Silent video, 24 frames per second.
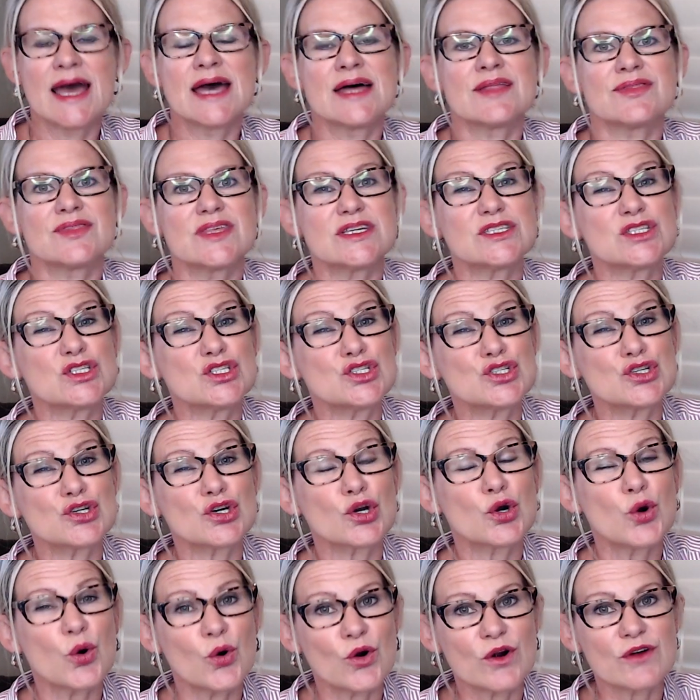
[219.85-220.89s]
this is your
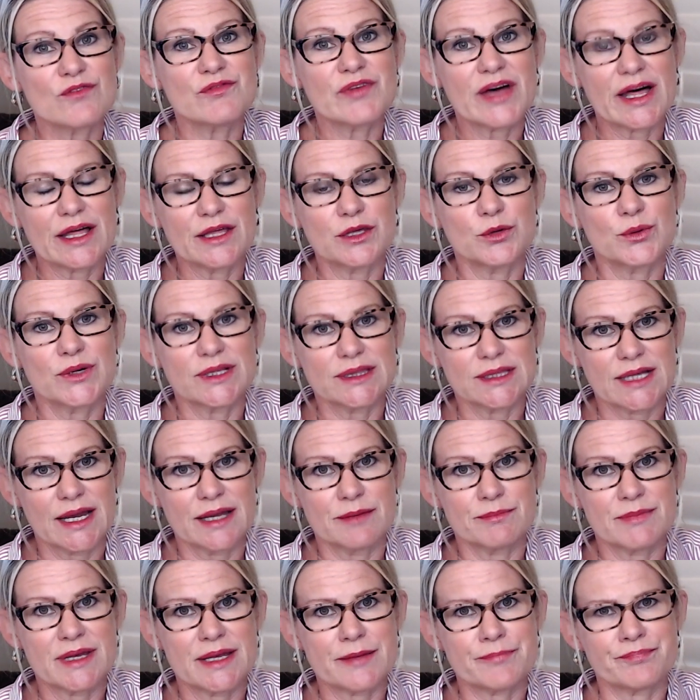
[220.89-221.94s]
core value
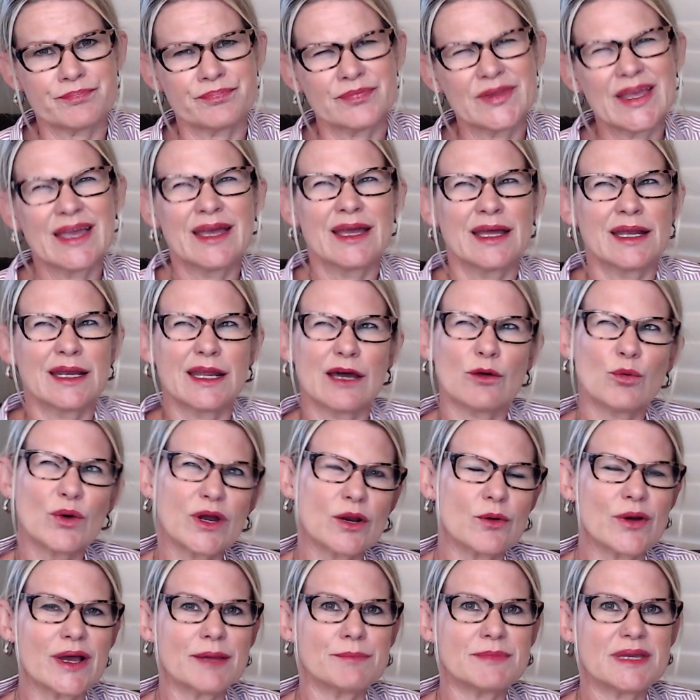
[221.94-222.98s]
alignment. Now, what do
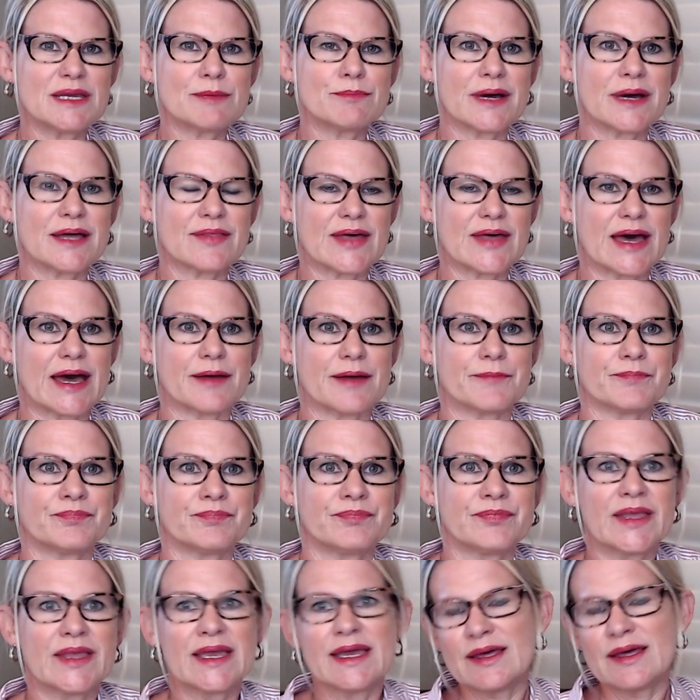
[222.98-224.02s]
I mean by that?
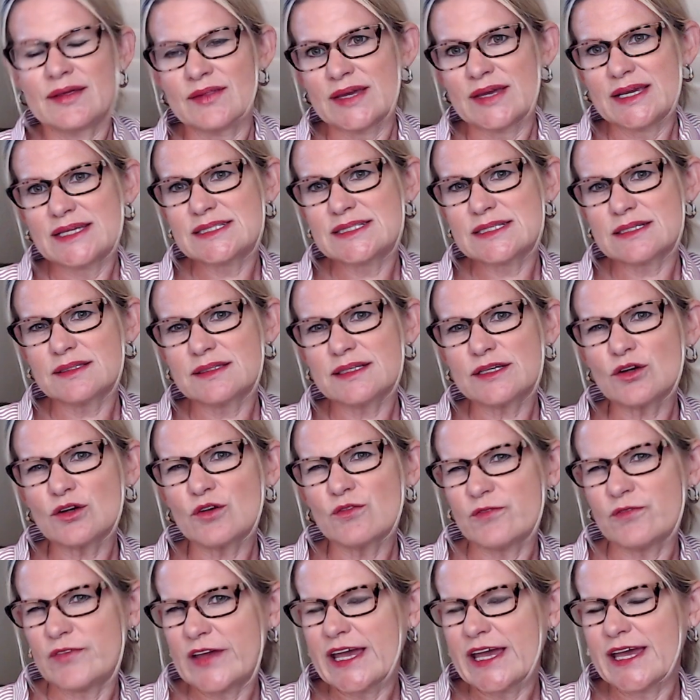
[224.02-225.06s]
It's a little
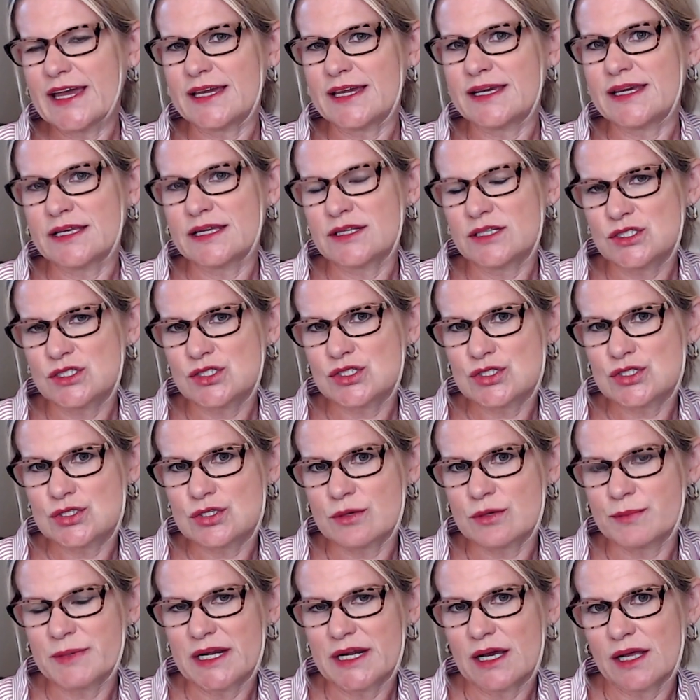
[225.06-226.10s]
vague in its
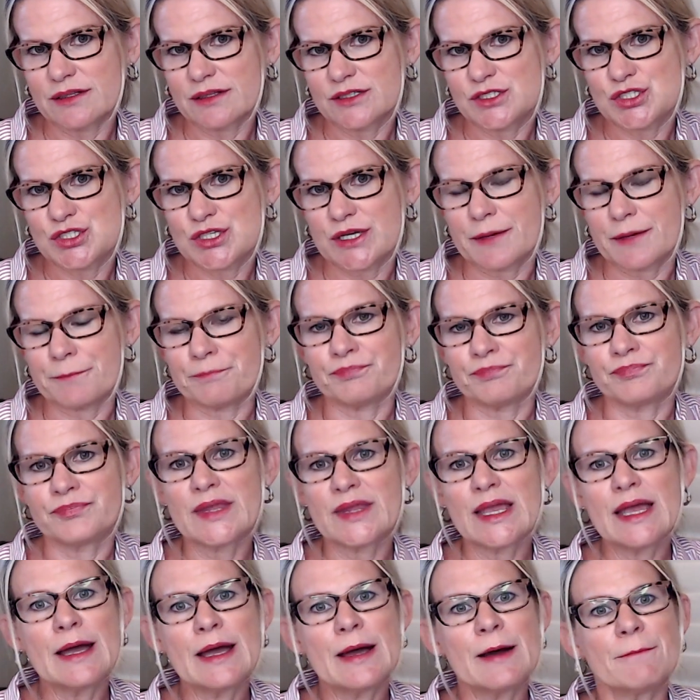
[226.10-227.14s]
terminology,
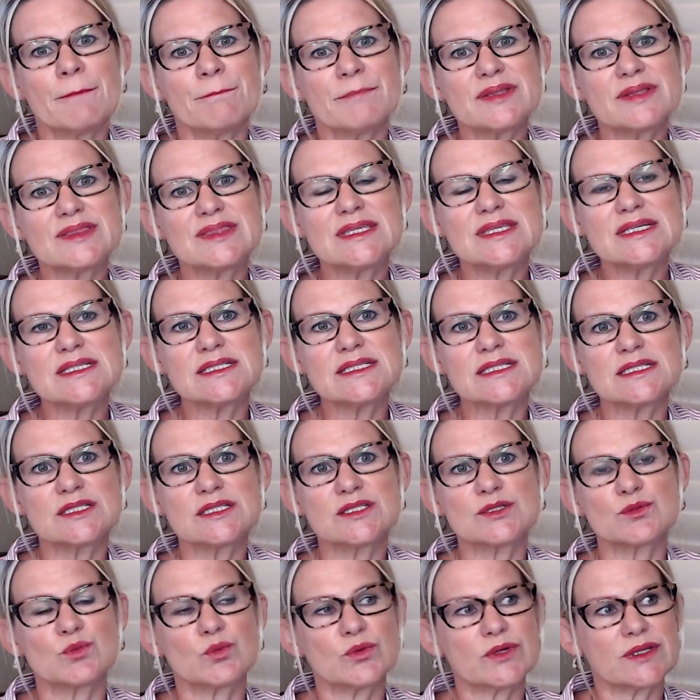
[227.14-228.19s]
but this
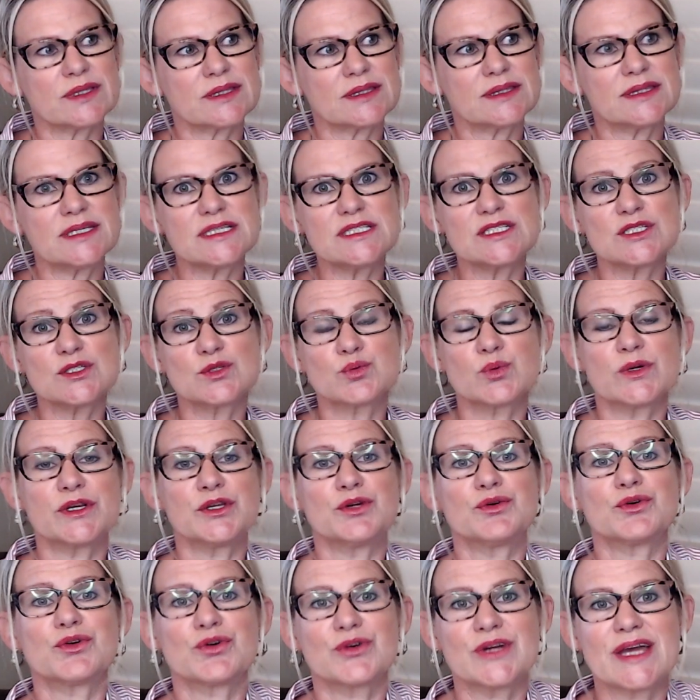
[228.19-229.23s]
is when you
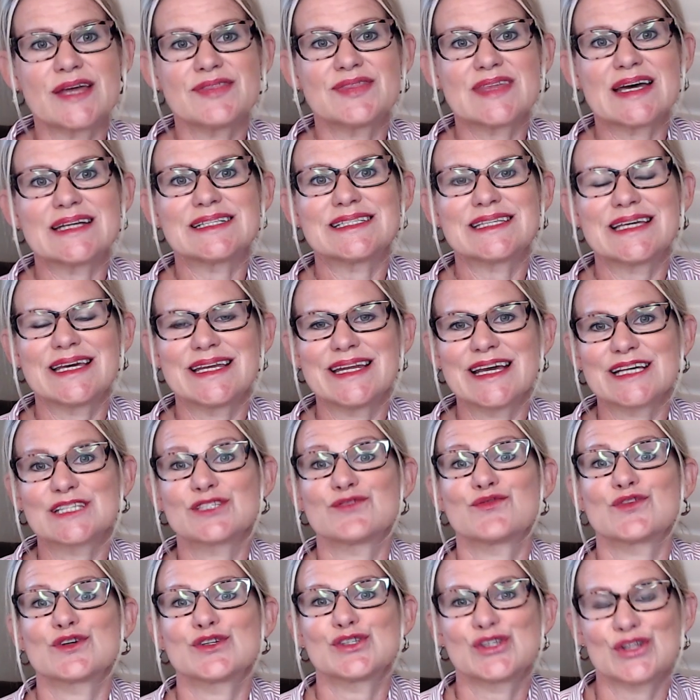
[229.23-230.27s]
create that 10x
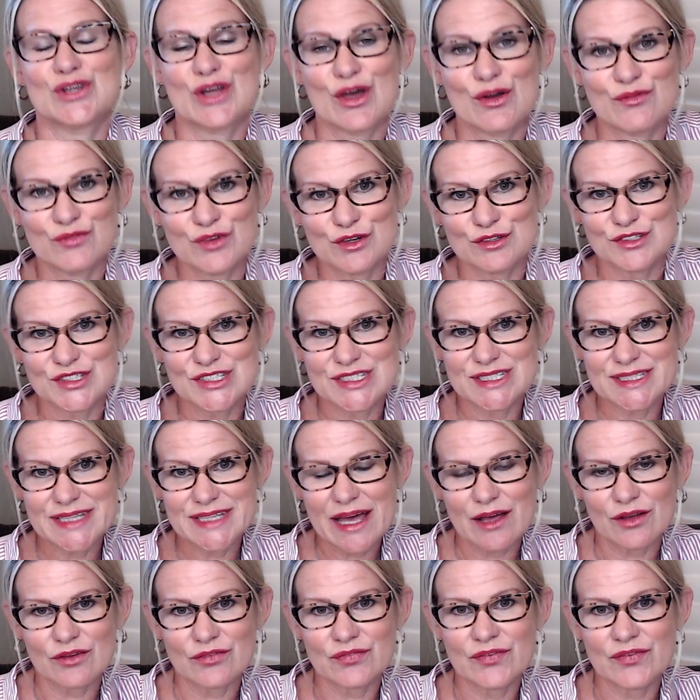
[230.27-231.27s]
version of yourself.